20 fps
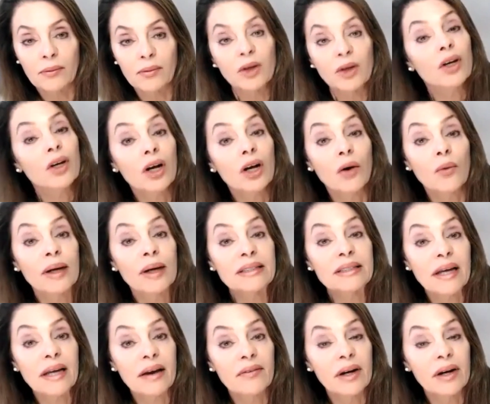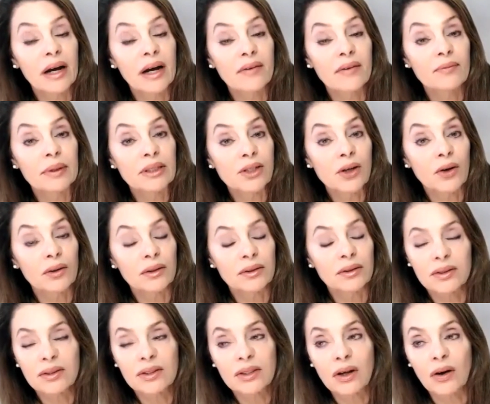you're going to go right to heaven, I've been
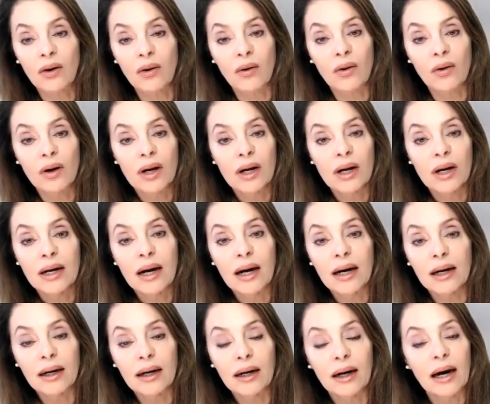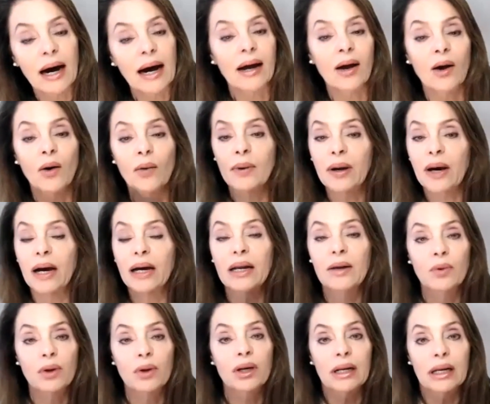told. So I hope,
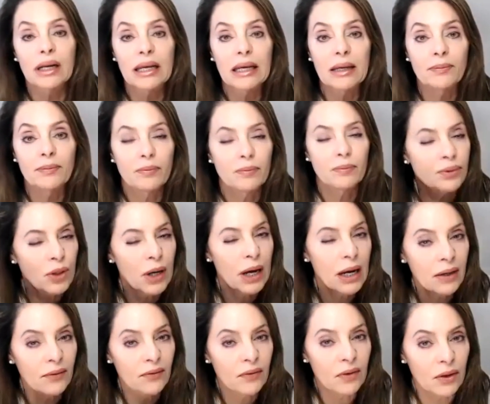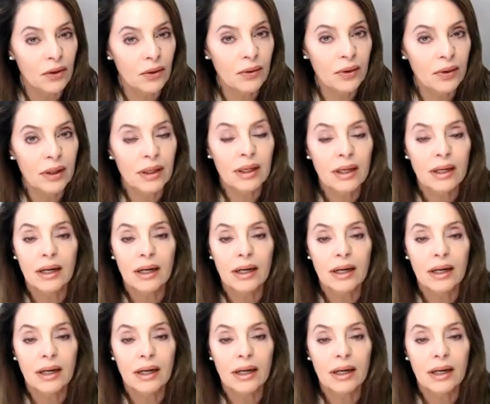Coni, we're going to keep track of you.